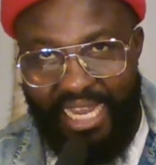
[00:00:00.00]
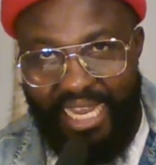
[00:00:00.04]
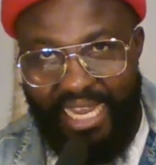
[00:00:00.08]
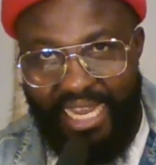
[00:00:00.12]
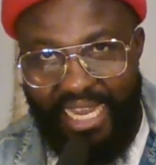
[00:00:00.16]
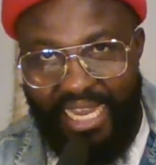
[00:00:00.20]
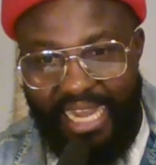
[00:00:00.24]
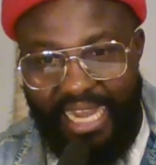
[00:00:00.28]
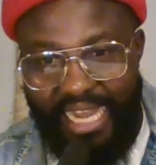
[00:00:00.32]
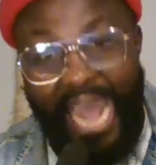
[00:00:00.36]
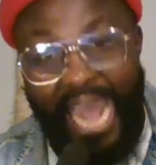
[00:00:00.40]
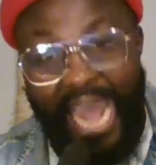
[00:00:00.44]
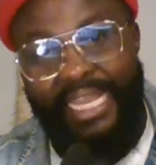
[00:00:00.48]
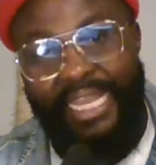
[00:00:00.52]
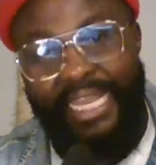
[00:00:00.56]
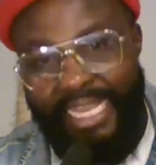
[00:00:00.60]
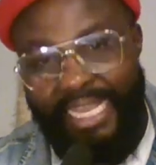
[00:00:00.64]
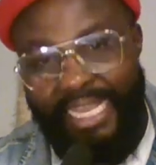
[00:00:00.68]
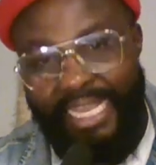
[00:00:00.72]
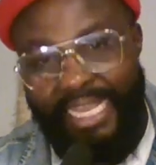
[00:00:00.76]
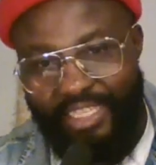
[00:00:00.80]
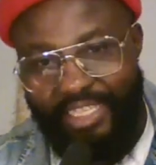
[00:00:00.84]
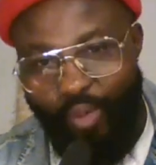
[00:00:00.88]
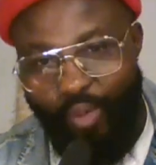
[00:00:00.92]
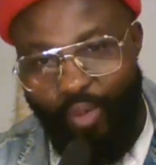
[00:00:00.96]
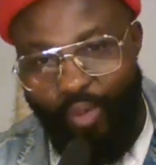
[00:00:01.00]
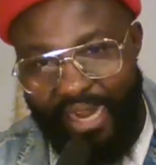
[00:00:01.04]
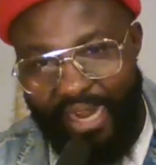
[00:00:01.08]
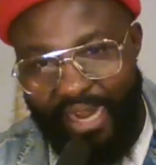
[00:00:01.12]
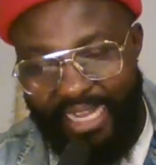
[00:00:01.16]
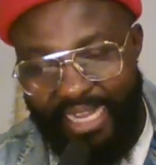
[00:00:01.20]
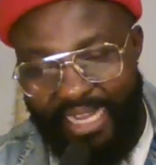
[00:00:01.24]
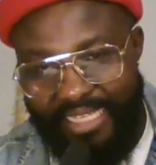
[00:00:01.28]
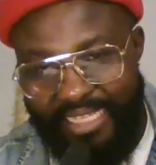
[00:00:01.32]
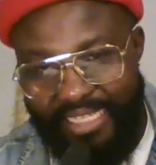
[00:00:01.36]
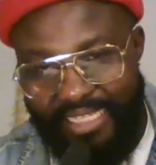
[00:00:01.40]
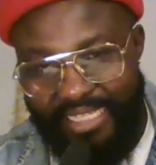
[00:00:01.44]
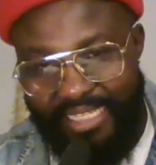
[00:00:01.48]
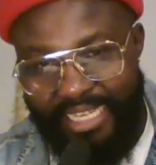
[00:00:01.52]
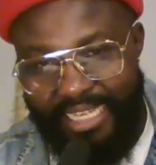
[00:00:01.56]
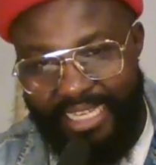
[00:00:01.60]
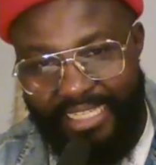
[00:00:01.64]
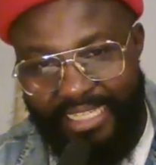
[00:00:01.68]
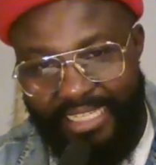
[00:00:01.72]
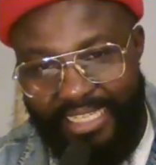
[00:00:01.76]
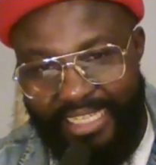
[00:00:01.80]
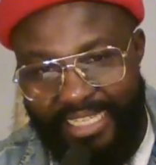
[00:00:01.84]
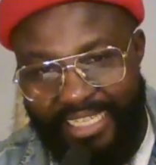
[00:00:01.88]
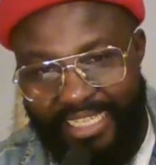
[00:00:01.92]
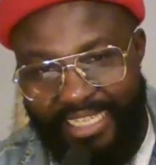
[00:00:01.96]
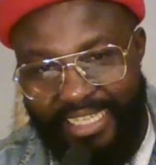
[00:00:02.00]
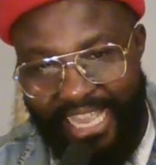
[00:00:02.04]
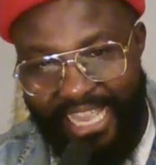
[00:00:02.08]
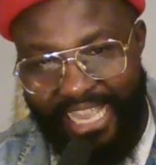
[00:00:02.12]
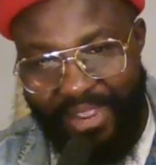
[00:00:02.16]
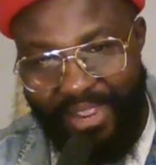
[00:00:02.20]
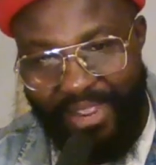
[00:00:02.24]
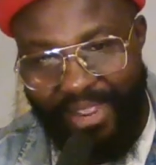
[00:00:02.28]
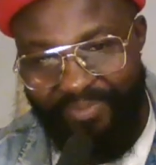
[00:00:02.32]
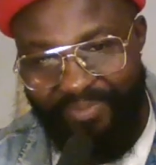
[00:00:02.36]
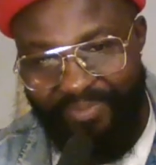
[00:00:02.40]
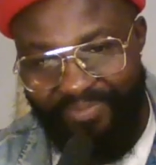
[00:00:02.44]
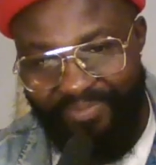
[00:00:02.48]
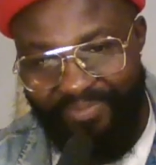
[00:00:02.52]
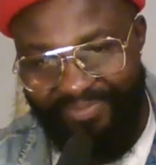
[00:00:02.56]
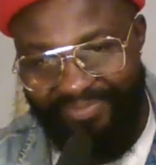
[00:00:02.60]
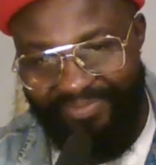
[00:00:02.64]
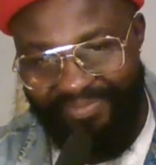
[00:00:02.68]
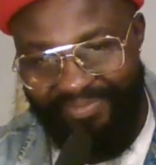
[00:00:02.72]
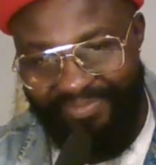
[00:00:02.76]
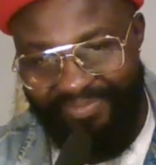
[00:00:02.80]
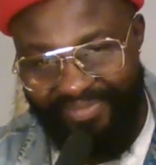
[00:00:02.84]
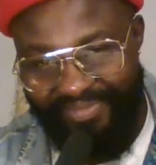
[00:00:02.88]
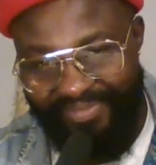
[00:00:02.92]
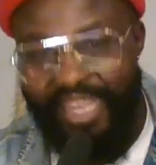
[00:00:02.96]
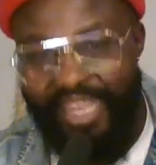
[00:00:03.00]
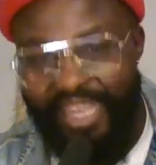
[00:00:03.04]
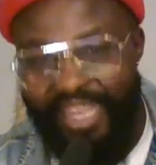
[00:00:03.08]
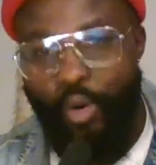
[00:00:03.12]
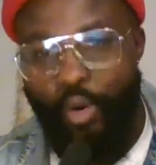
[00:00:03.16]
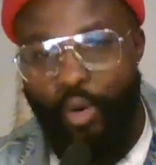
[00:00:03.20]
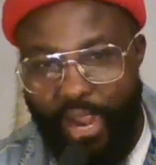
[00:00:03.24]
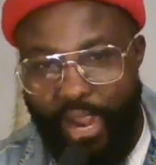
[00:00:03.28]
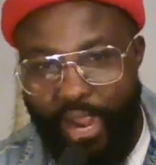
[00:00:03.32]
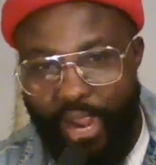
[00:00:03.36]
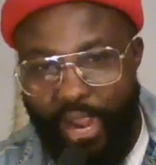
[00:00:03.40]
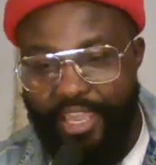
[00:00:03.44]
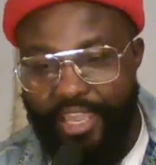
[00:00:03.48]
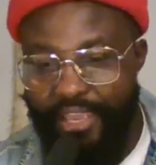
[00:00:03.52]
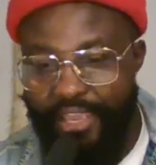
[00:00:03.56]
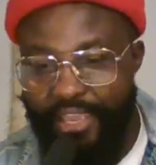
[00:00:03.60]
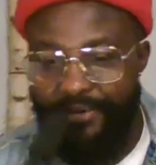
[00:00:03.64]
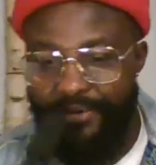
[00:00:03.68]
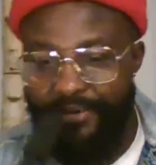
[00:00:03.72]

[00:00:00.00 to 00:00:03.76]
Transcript: And he is the one that is changing the game. We are here.